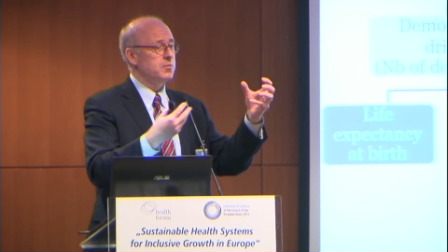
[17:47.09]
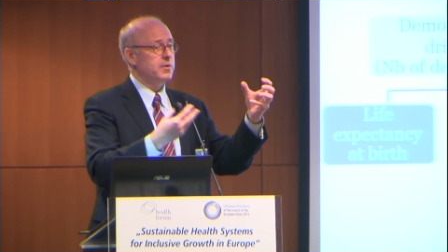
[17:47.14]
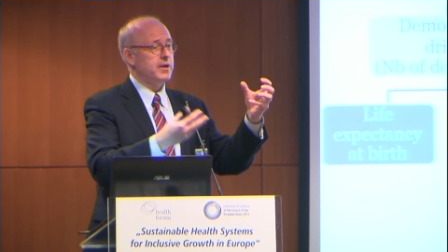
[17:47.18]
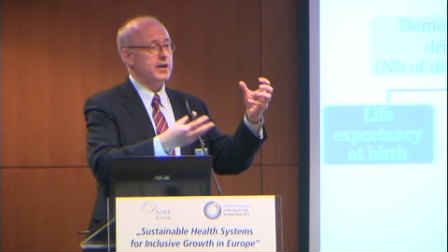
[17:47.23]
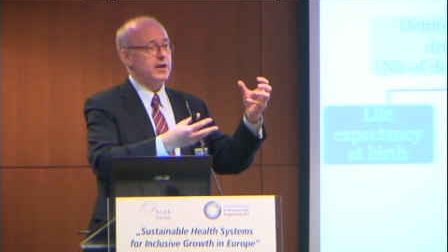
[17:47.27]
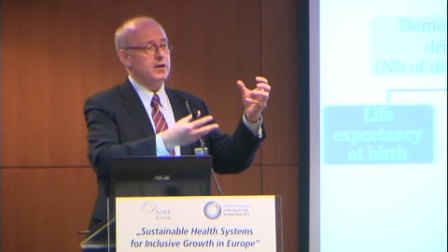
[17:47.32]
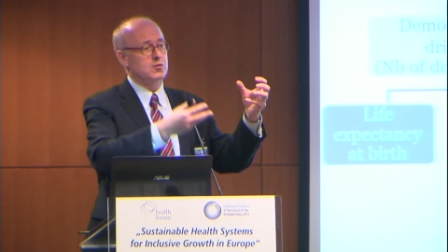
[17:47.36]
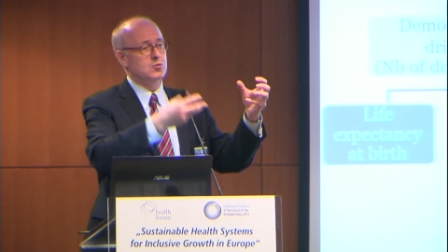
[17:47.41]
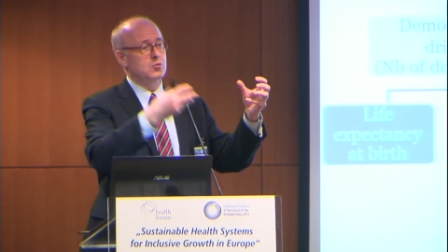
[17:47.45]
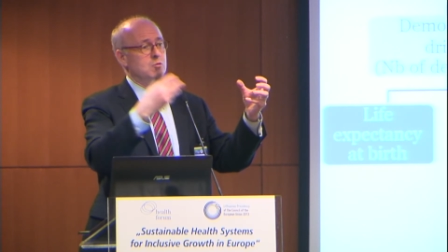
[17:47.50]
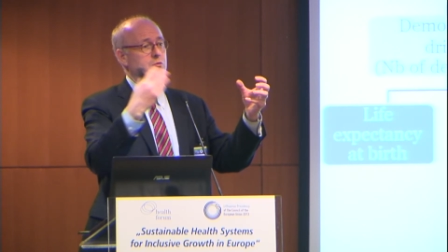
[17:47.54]

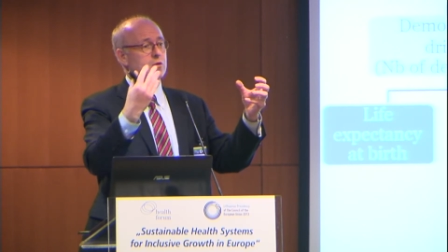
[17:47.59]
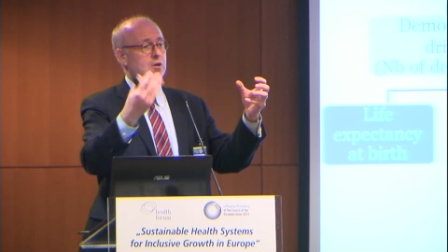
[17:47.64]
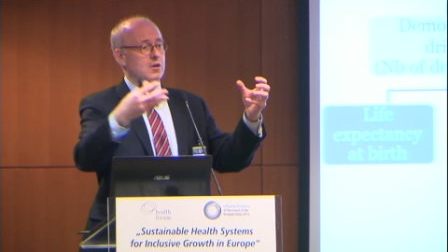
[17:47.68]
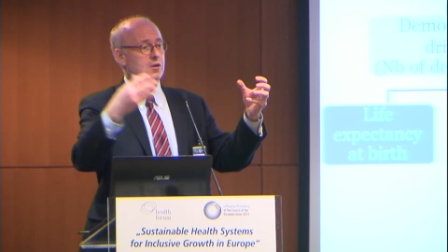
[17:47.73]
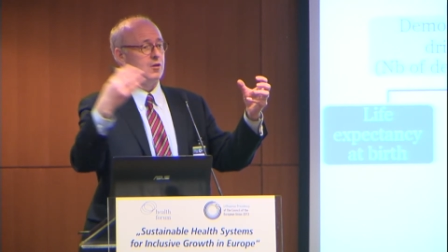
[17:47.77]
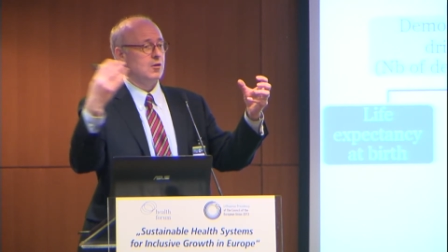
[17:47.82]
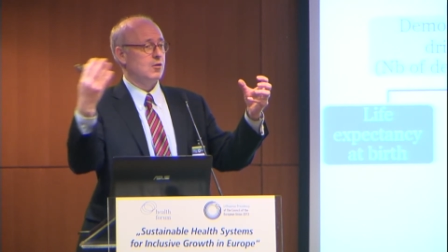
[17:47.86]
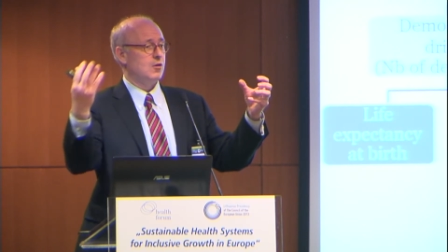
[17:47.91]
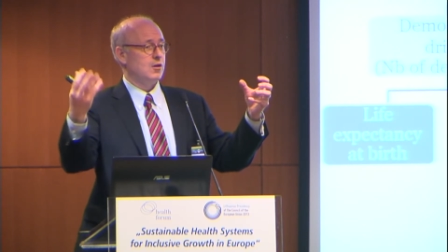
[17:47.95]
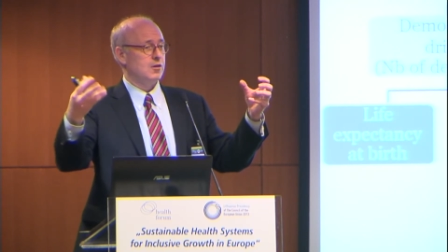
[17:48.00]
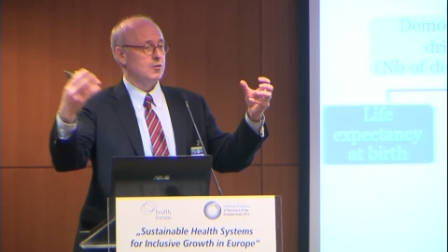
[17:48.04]
care to
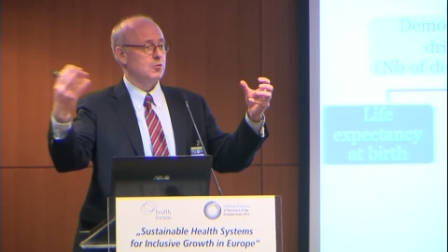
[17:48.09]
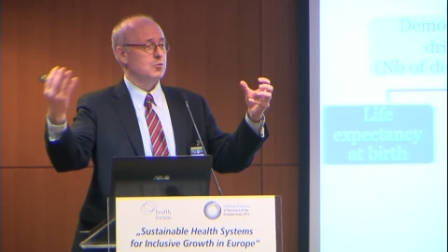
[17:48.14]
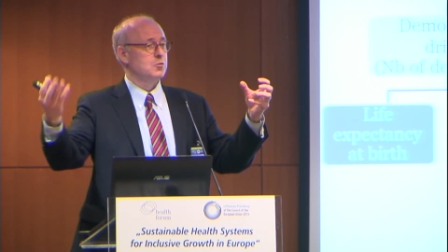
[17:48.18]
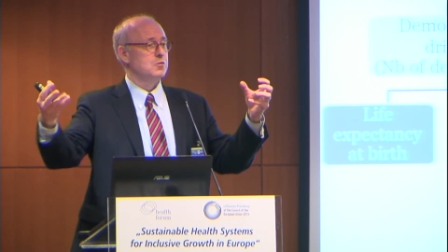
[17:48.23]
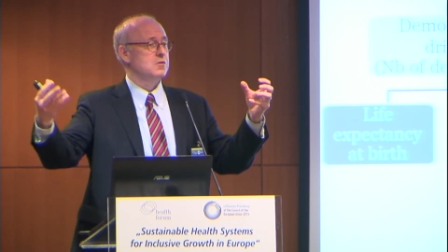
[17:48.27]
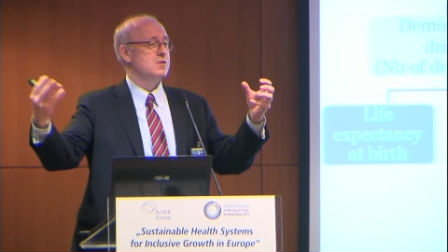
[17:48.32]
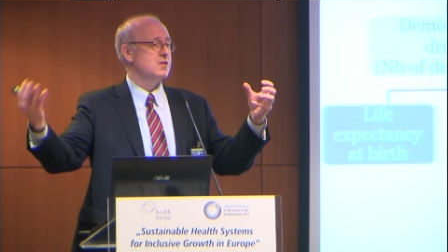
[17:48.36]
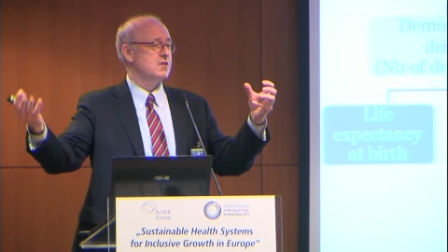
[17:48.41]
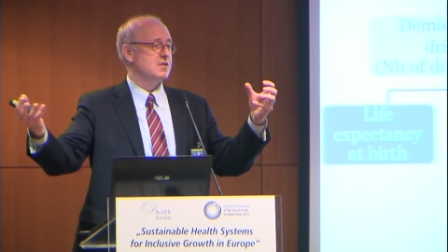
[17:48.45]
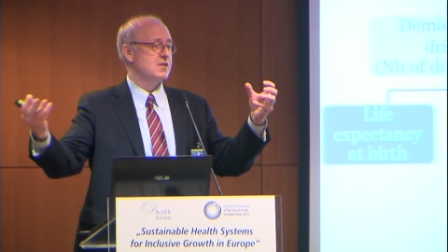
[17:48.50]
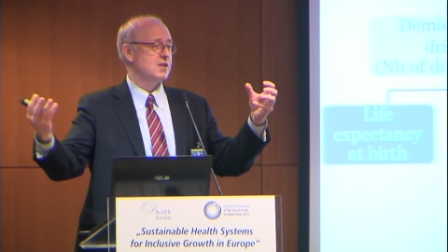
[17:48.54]
other
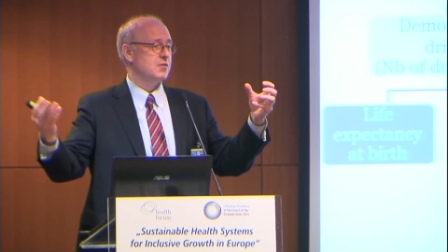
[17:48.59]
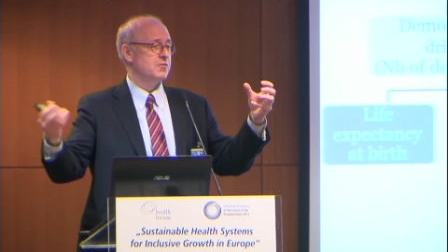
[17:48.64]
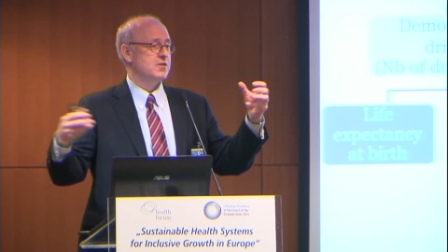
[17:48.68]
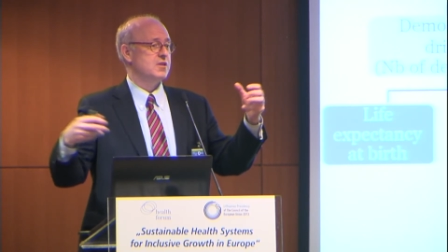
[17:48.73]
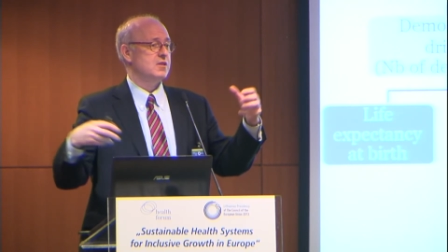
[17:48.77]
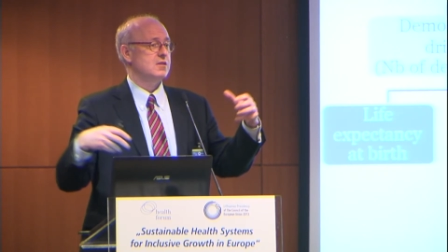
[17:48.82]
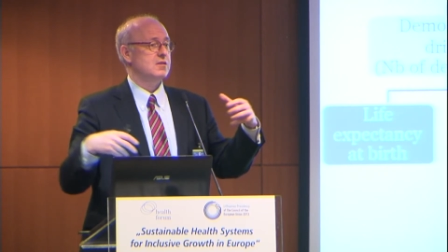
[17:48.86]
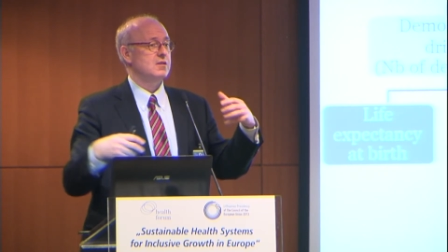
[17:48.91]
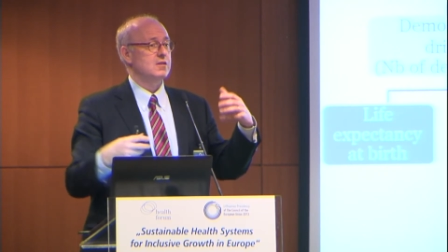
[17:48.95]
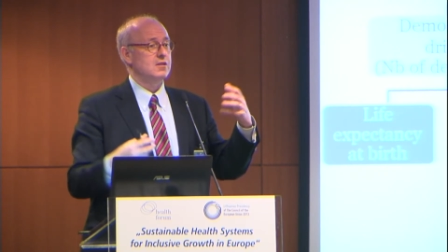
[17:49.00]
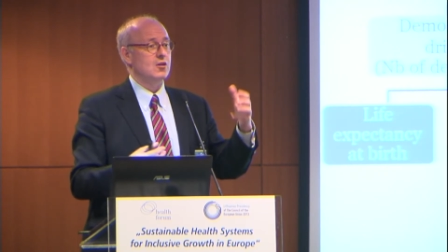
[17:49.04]
goods and
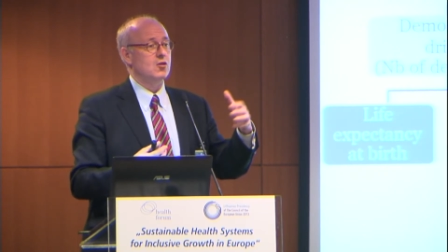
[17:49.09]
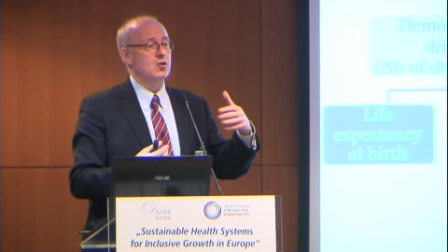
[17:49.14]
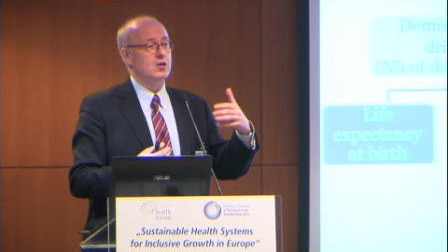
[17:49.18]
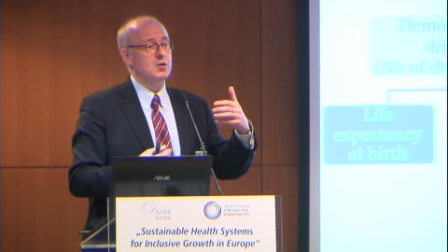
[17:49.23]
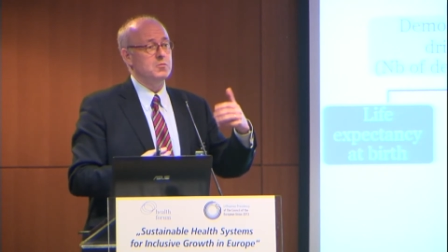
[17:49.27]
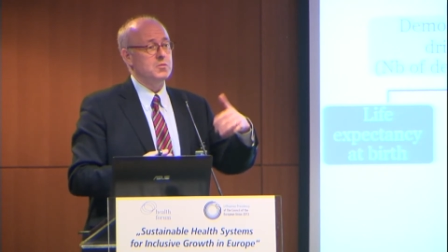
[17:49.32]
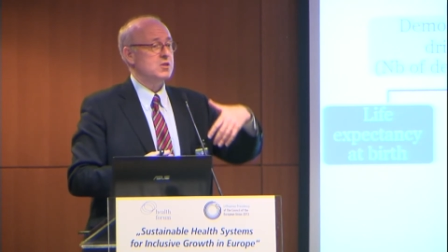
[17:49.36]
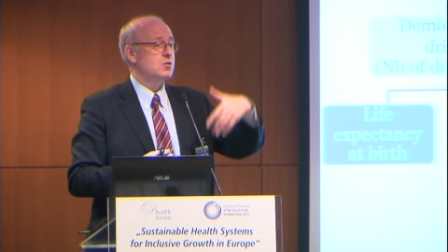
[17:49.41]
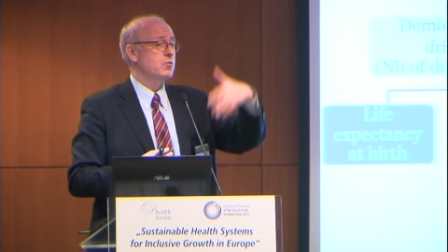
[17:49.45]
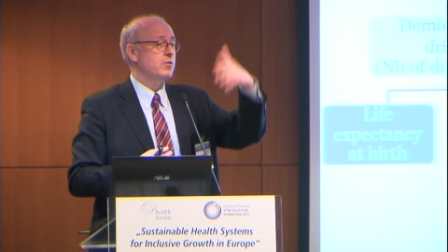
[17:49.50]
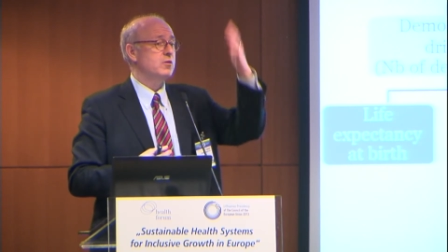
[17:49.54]
services in the
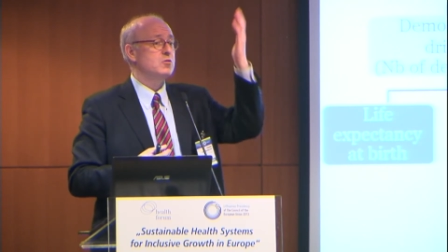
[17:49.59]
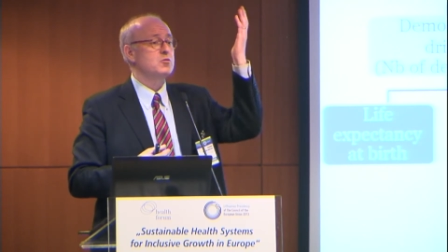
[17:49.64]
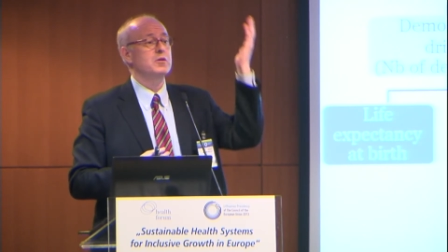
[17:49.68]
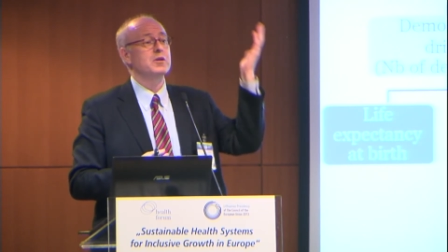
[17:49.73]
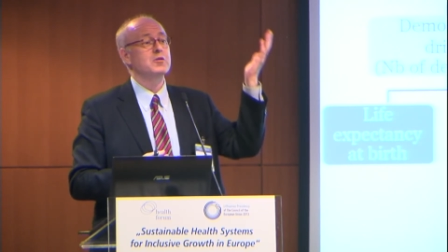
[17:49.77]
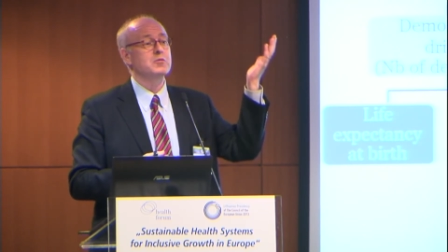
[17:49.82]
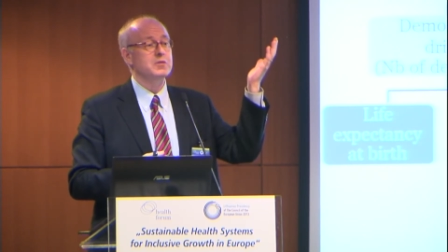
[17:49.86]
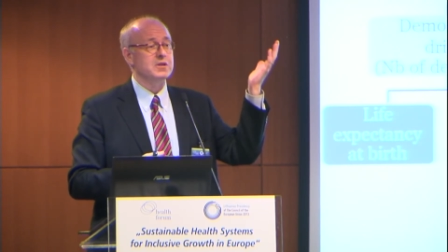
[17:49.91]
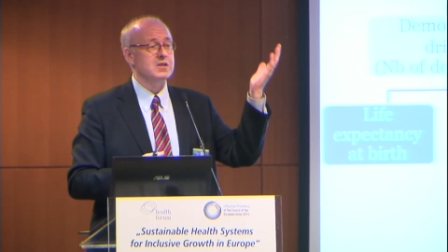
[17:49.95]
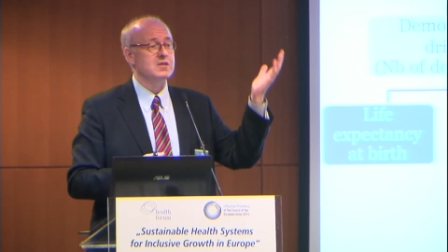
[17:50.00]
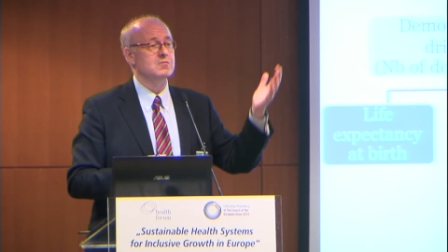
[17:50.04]
economy is going to
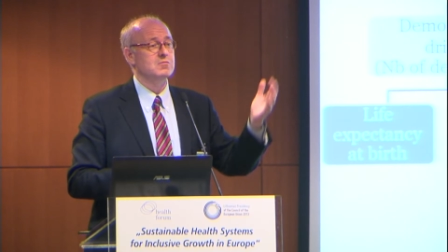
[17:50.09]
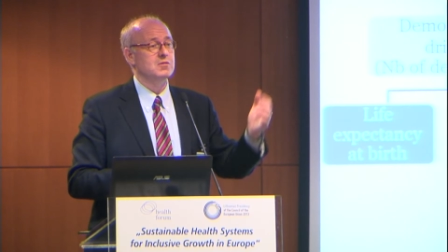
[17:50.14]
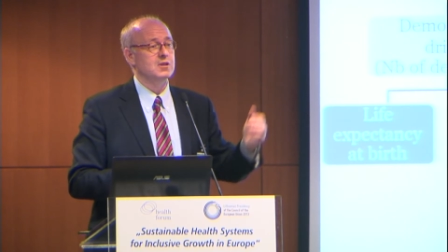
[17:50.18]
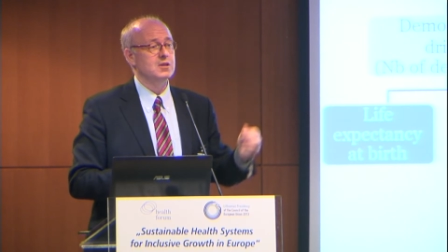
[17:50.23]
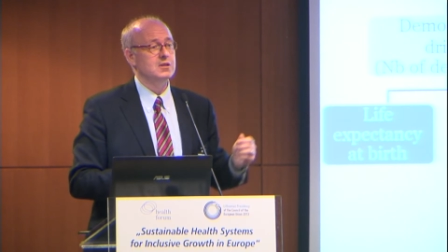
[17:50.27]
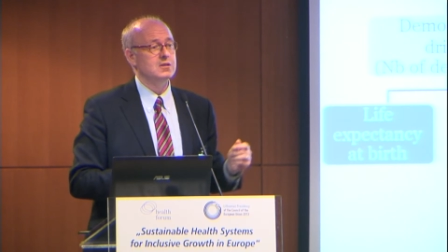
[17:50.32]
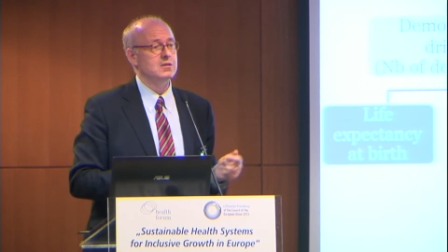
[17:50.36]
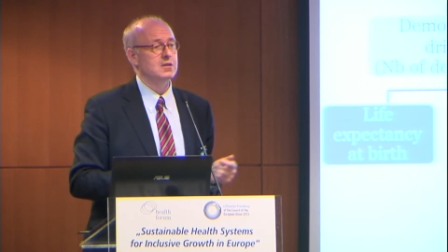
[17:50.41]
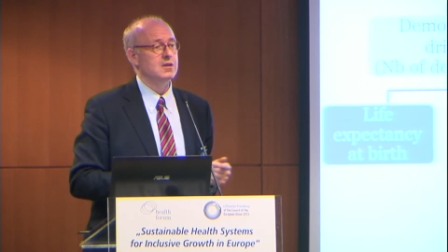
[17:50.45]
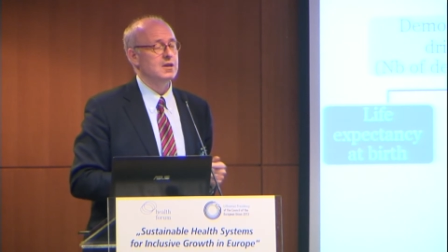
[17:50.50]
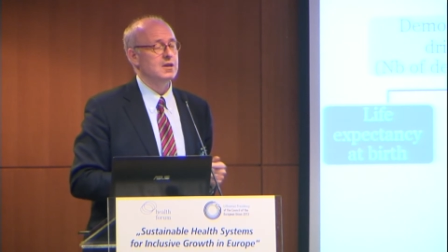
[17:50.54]
increase, right?